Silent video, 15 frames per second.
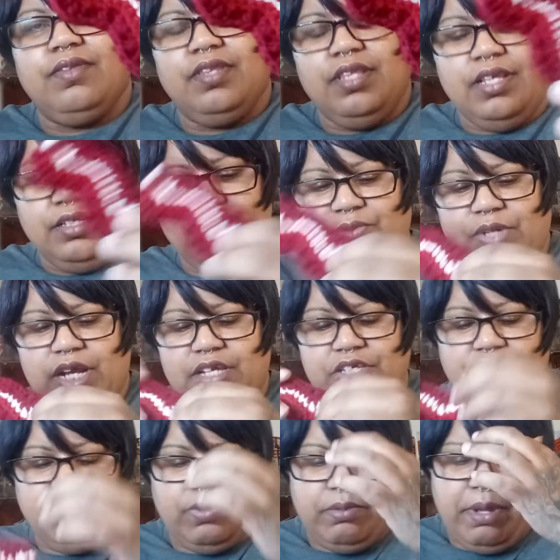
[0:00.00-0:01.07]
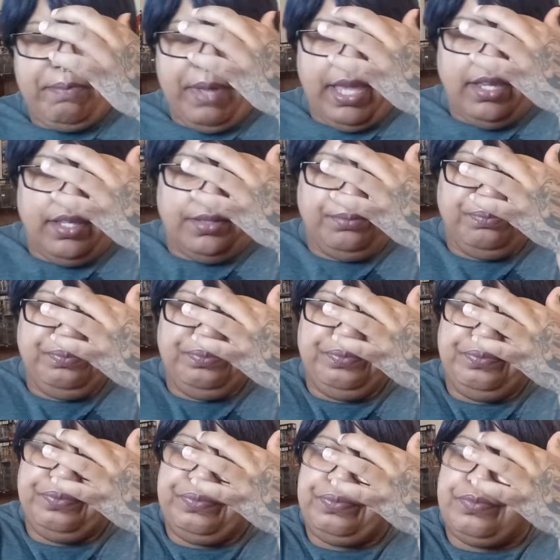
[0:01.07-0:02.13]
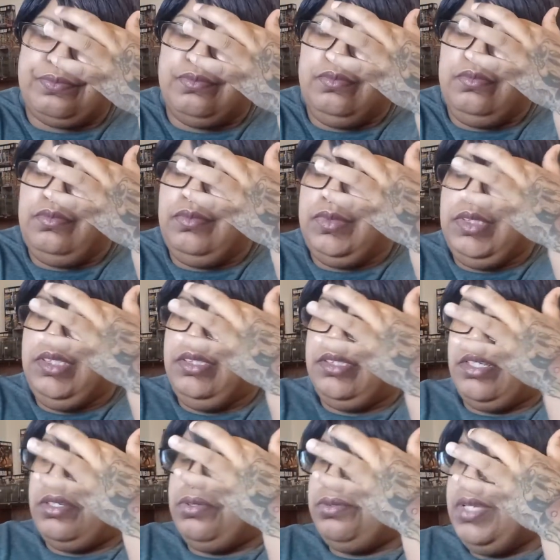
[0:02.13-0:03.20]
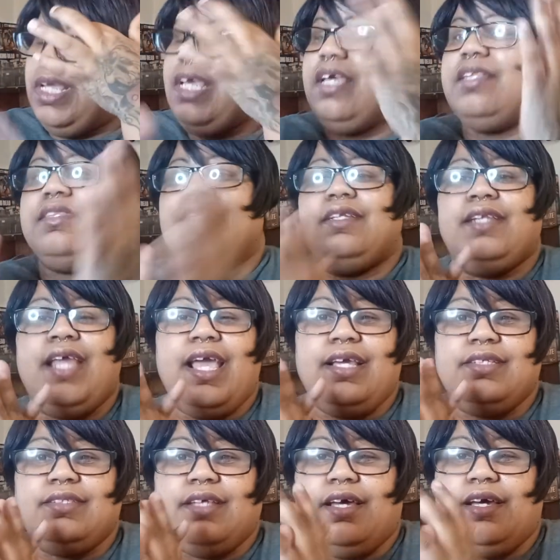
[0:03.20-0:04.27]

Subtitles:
That's what I use for my bacon. So the next,